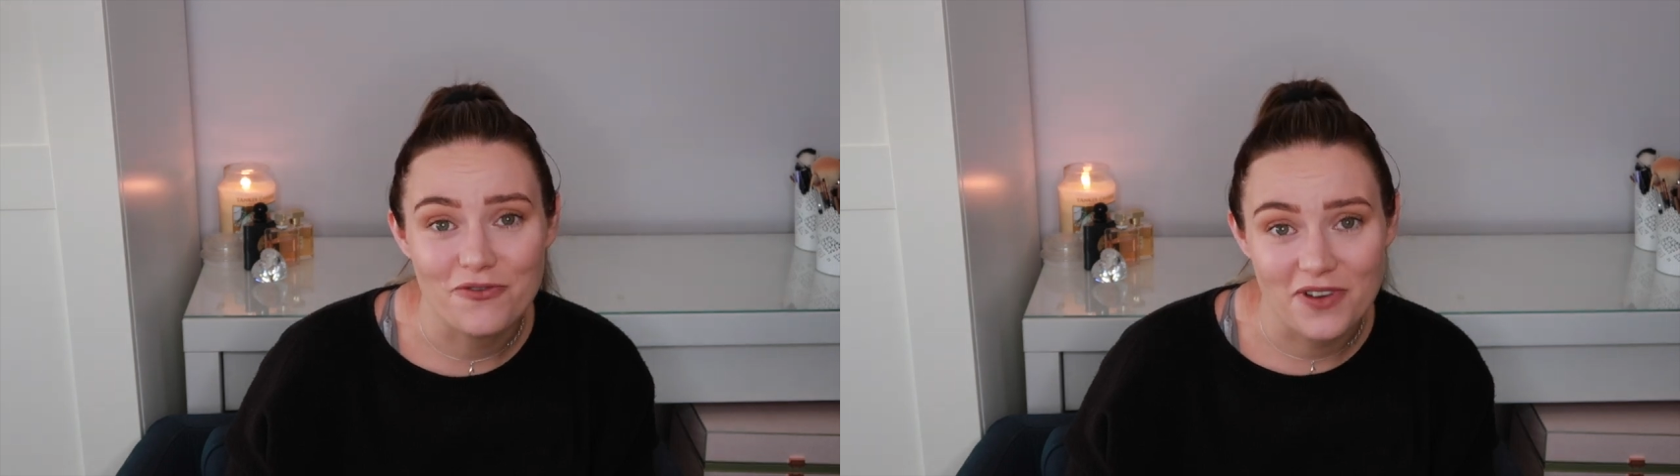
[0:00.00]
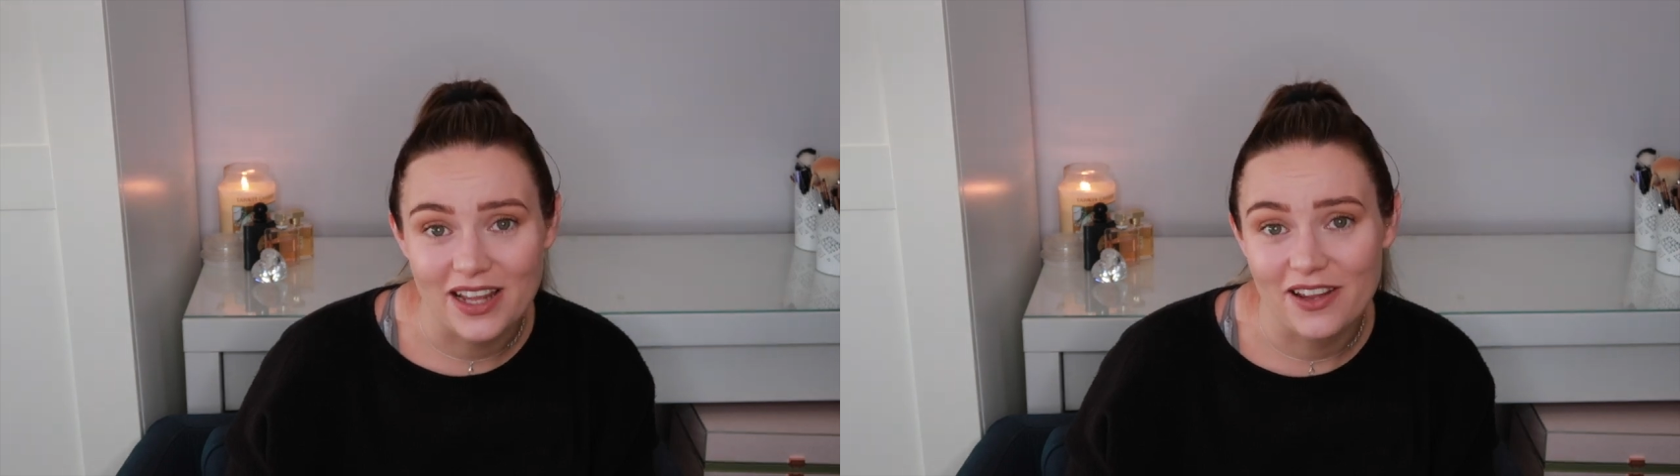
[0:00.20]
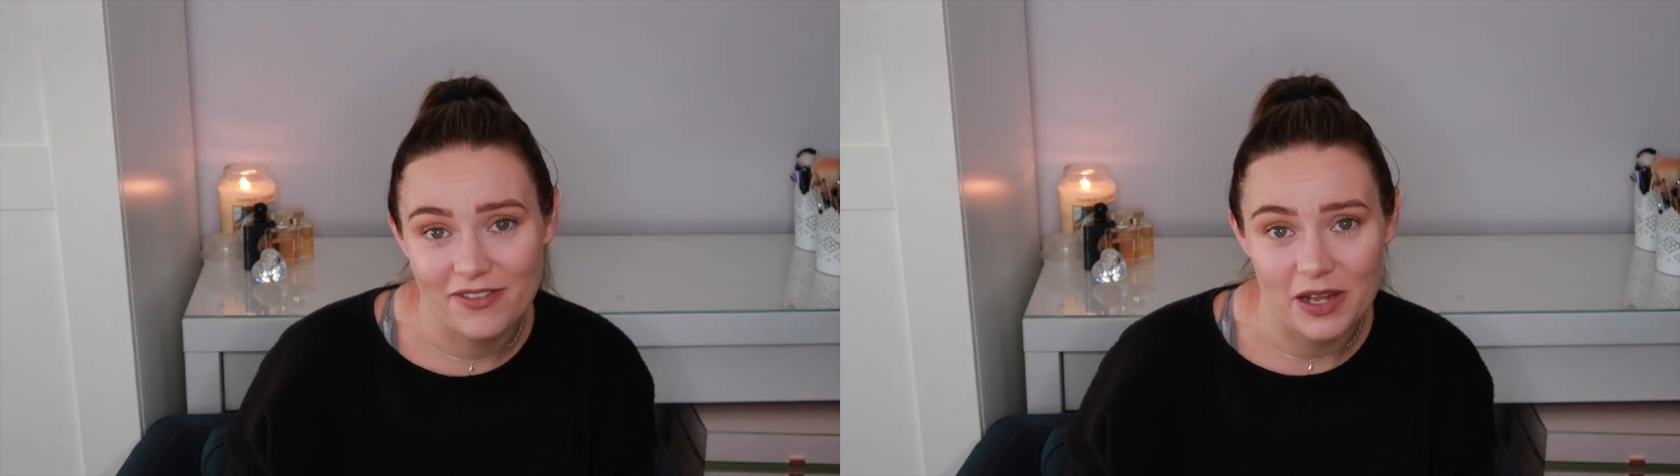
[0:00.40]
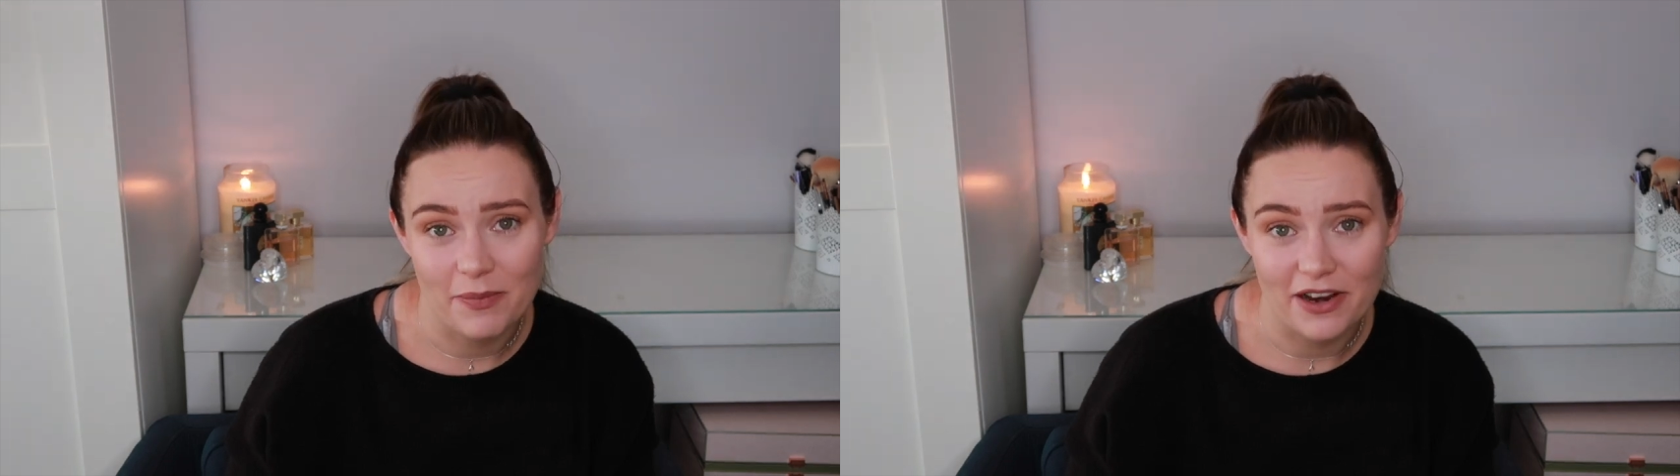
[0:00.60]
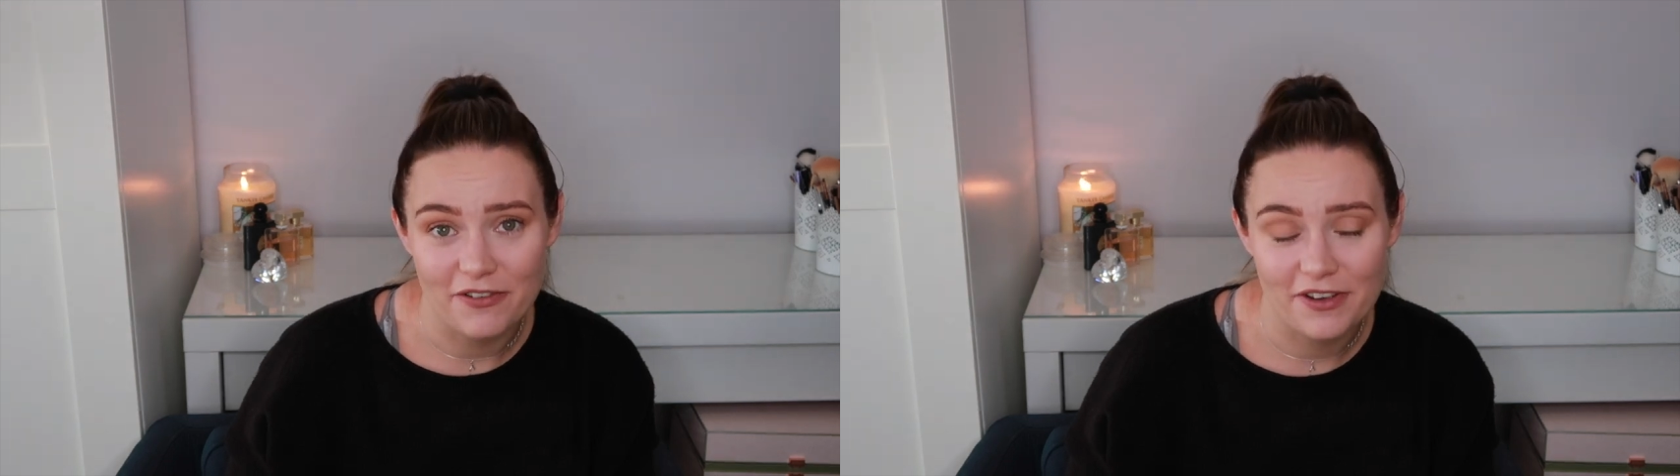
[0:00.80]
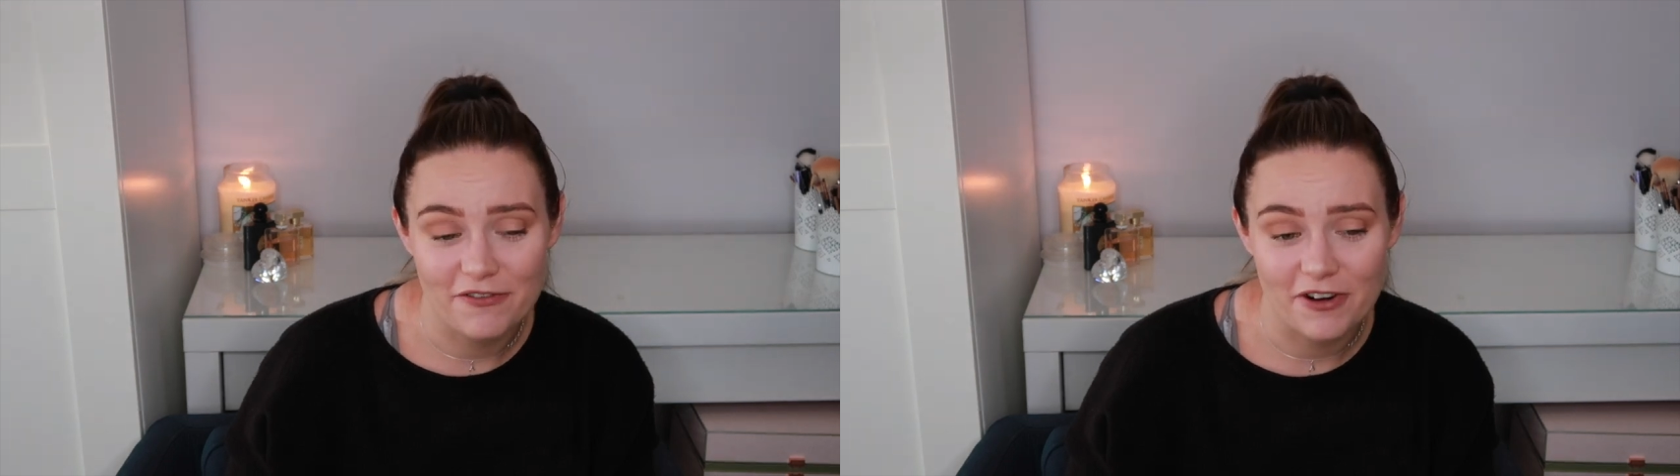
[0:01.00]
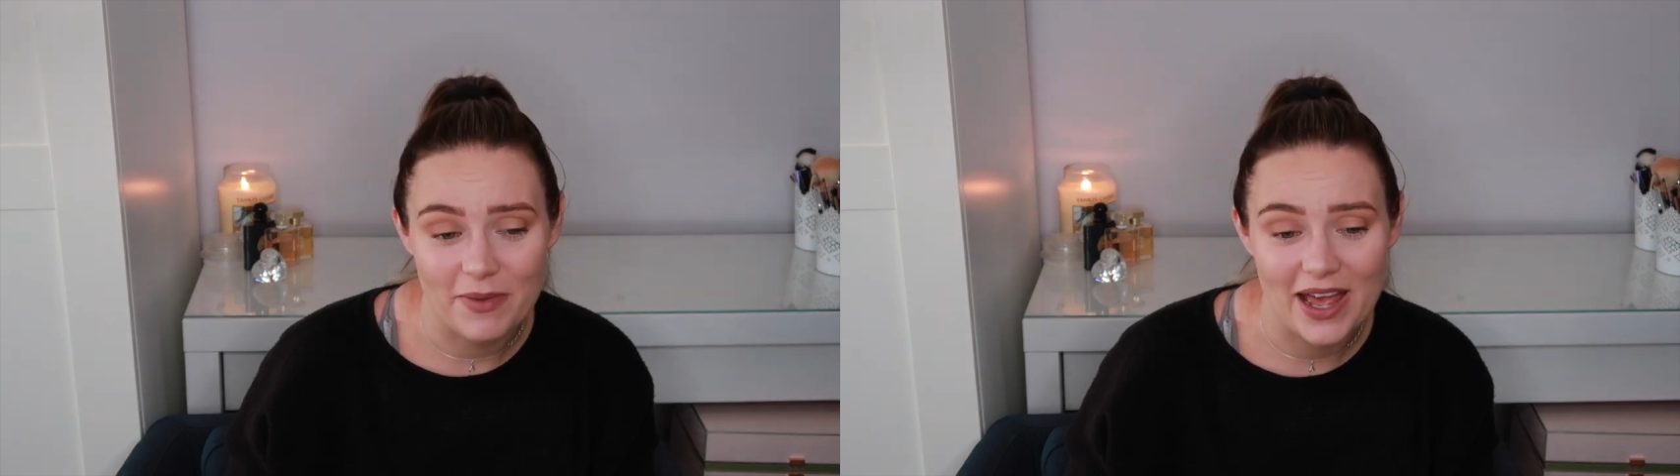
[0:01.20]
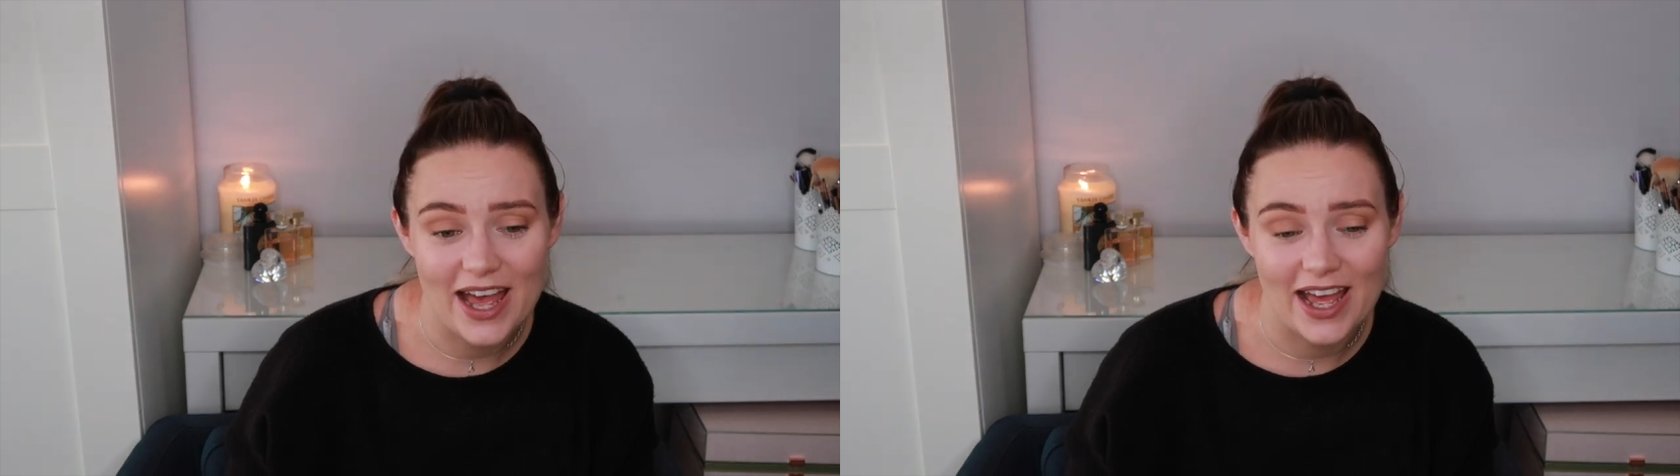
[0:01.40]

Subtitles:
really, really benefit from it.